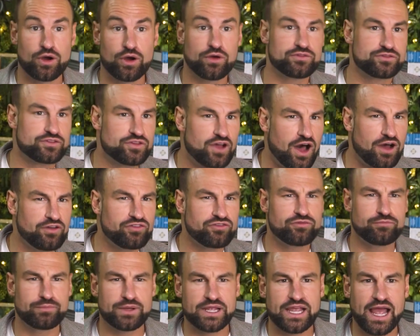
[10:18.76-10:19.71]
of tough
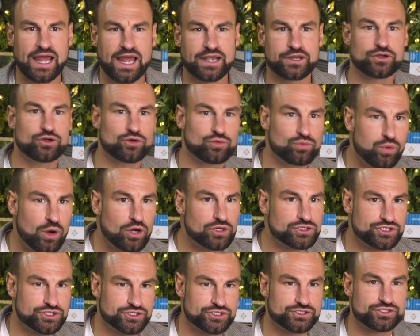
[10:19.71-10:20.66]
mechanical
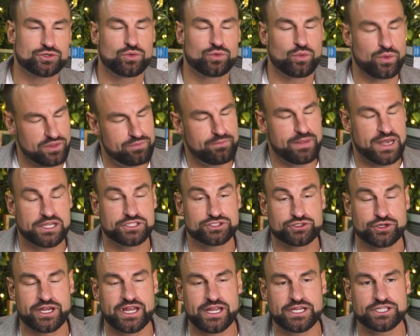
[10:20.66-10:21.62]
watches with
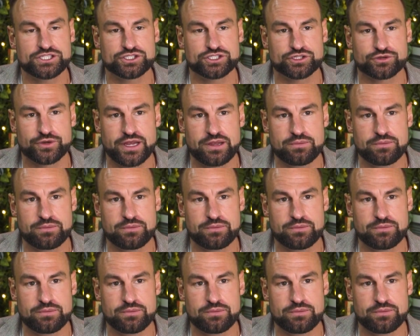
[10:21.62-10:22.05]
military history.